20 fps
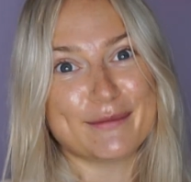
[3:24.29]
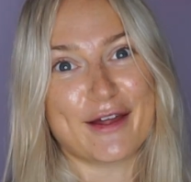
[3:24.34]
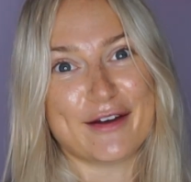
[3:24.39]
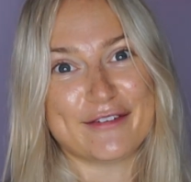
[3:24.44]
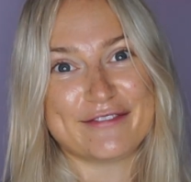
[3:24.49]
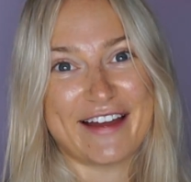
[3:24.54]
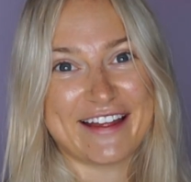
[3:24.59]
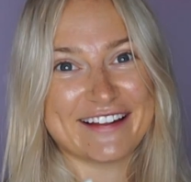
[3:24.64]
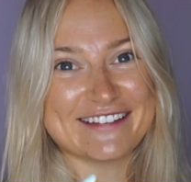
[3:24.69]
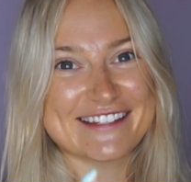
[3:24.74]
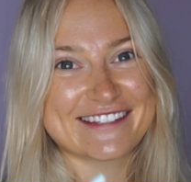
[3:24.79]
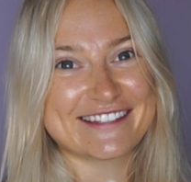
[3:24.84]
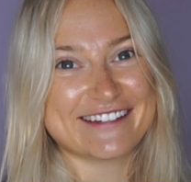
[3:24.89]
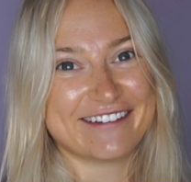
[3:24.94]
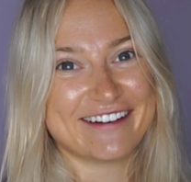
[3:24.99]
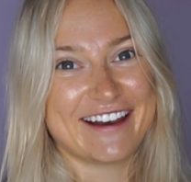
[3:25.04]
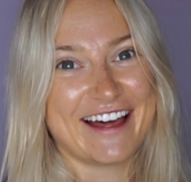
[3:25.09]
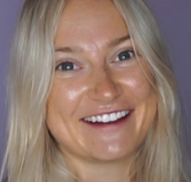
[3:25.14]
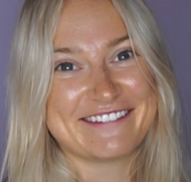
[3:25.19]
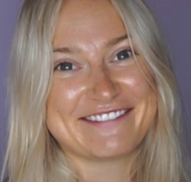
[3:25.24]
No offense,
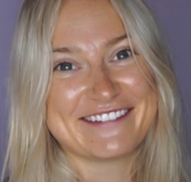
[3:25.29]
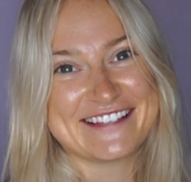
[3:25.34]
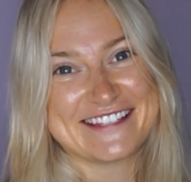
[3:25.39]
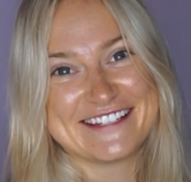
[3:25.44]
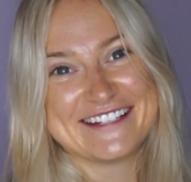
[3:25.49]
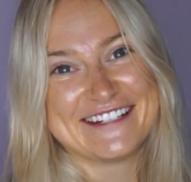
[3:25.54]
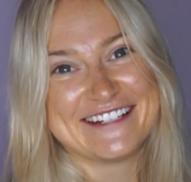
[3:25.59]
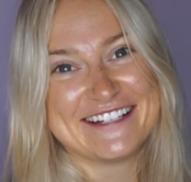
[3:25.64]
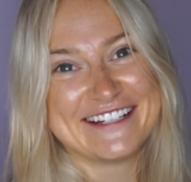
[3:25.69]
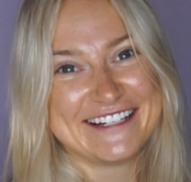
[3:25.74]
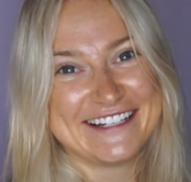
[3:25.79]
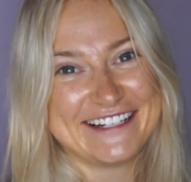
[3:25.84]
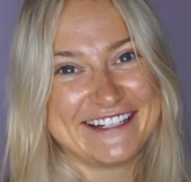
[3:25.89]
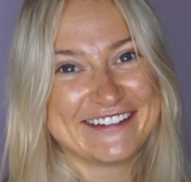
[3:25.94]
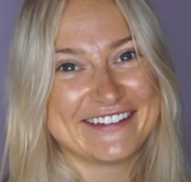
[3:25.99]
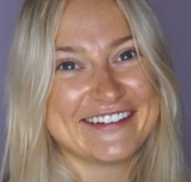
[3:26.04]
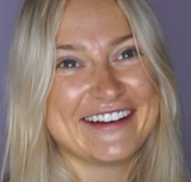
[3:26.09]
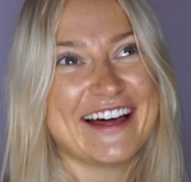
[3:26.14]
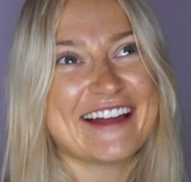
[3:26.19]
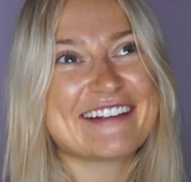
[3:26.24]
your life
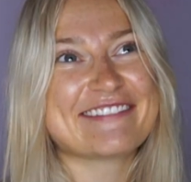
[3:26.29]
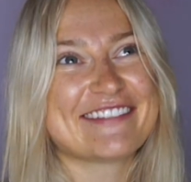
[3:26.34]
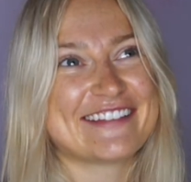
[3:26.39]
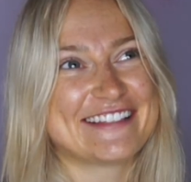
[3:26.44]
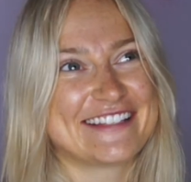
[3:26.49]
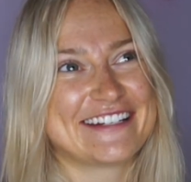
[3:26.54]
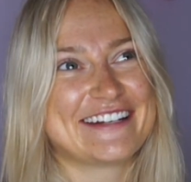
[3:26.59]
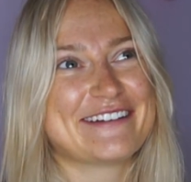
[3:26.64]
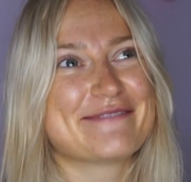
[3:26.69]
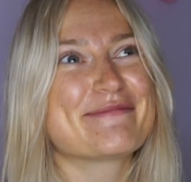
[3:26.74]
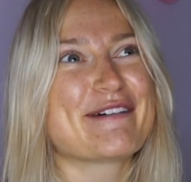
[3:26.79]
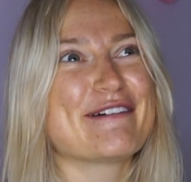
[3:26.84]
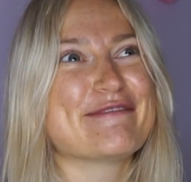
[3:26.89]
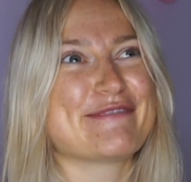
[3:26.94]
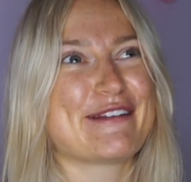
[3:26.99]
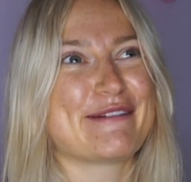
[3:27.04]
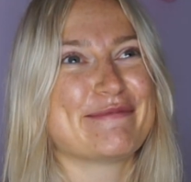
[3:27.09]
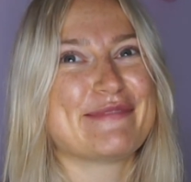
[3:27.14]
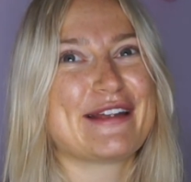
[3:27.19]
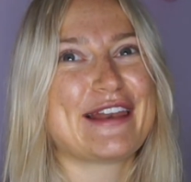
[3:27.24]
isn't a
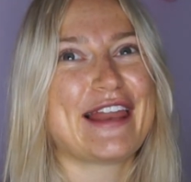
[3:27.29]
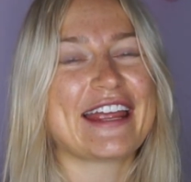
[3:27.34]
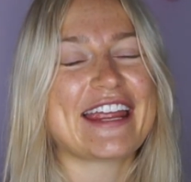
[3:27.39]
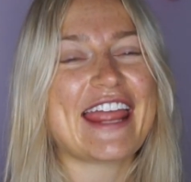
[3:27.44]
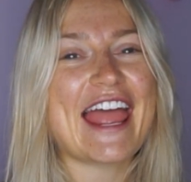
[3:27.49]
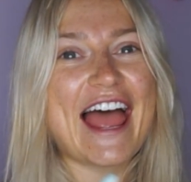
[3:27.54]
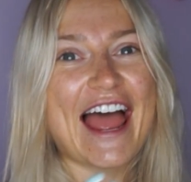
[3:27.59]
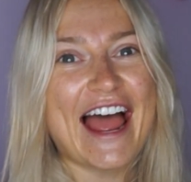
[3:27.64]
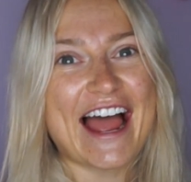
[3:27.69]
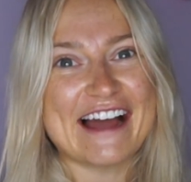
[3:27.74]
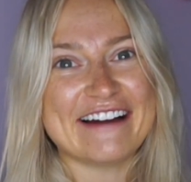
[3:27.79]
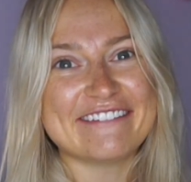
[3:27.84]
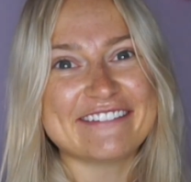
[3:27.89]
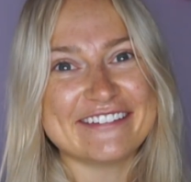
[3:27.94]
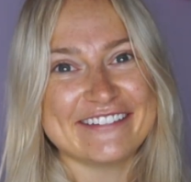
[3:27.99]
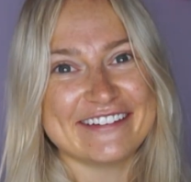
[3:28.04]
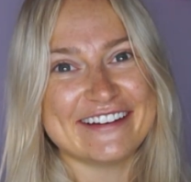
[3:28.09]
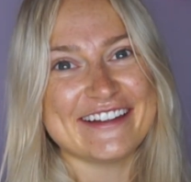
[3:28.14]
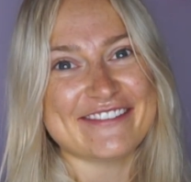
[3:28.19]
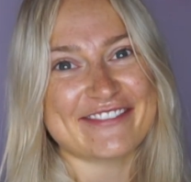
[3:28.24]
problem, but like how
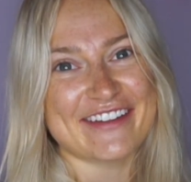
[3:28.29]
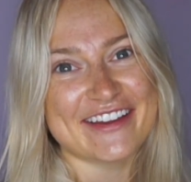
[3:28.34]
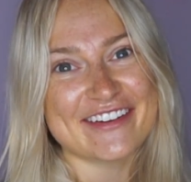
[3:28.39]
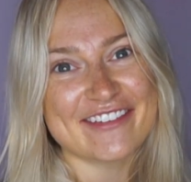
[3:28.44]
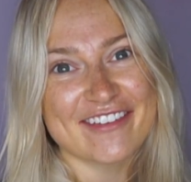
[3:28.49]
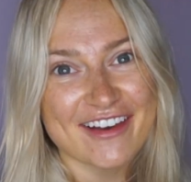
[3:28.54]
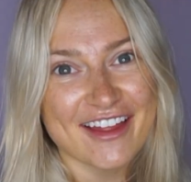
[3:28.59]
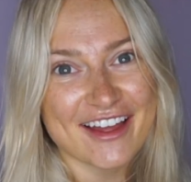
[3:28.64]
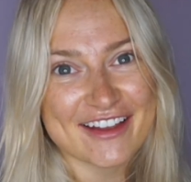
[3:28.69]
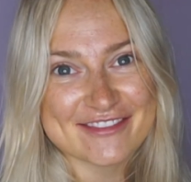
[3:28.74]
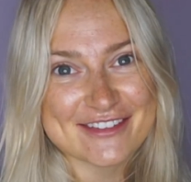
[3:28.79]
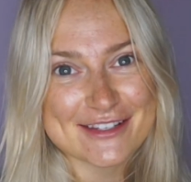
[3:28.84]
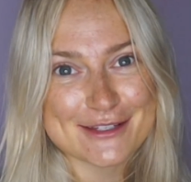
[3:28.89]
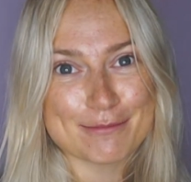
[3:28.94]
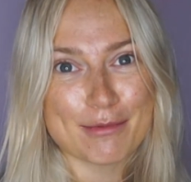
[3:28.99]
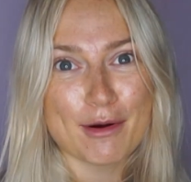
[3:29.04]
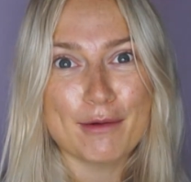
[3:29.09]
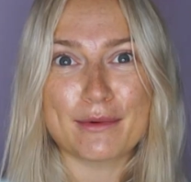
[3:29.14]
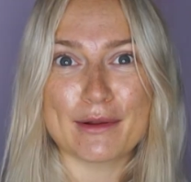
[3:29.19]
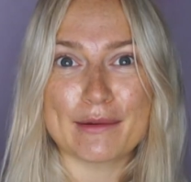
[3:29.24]
you're living your life is a
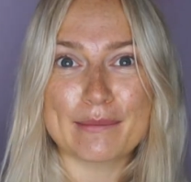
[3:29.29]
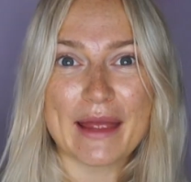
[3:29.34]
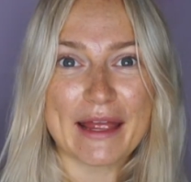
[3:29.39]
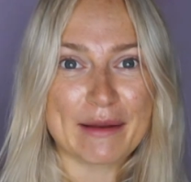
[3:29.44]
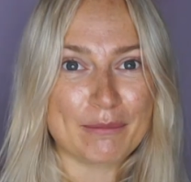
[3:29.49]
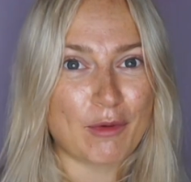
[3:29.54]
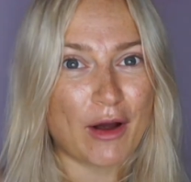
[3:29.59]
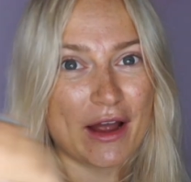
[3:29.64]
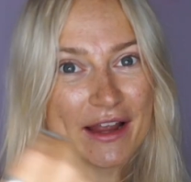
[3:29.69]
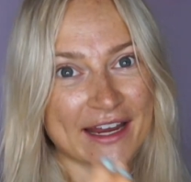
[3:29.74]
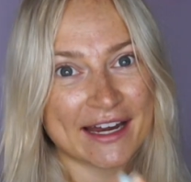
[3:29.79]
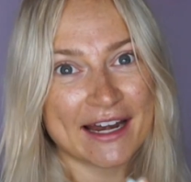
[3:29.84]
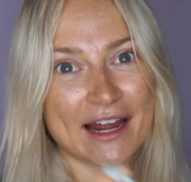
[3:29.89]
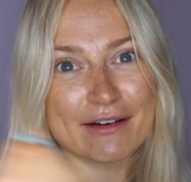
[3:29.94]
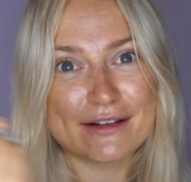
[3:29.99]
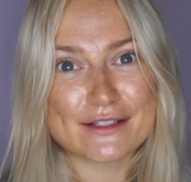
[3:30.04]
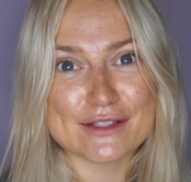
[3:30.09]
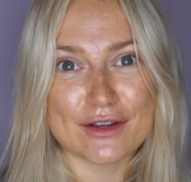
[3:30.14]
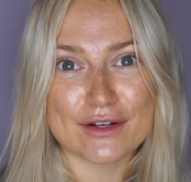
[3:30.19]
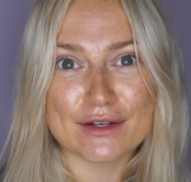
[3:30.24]
problem, and working
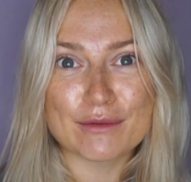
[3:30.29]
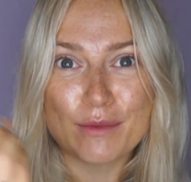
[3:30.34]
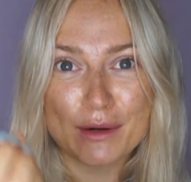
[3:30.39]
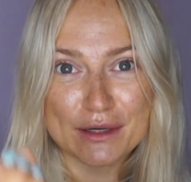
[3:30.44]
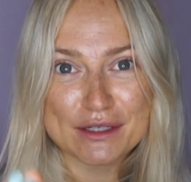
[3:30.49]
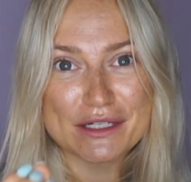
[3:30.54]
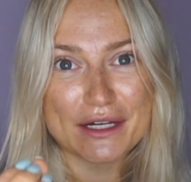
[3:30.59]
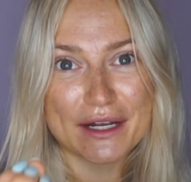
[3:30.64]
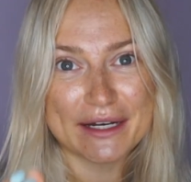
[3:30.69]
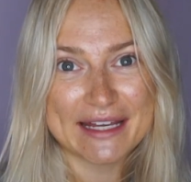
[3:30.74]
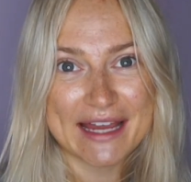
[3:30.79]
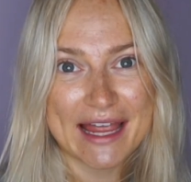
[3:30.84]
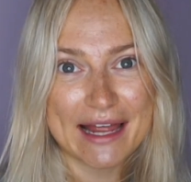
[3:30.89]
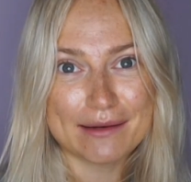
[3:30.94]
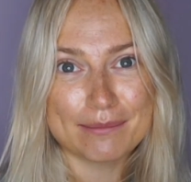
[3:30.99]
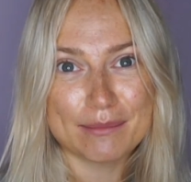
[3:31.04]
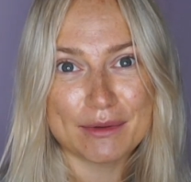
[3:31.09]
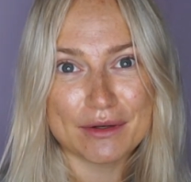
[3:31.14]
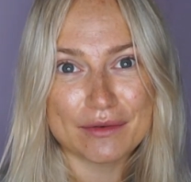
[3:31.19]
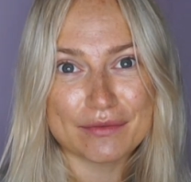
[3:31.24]
out is only one tiny
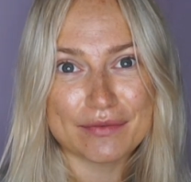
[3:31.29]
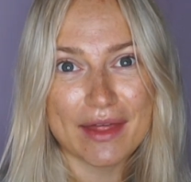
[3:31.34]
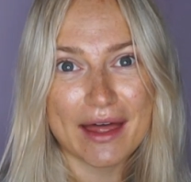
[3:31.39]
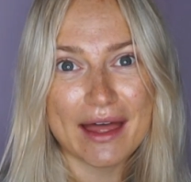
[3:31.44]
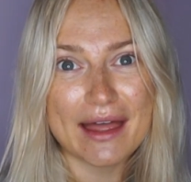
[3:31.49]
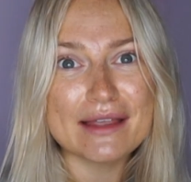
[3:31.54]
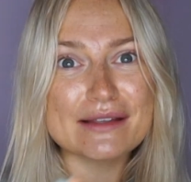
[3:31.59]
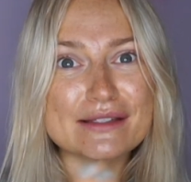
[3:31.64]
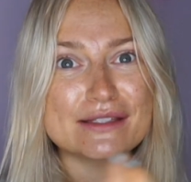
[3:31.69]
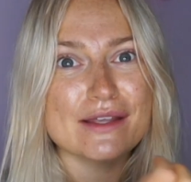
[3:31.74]
element of that.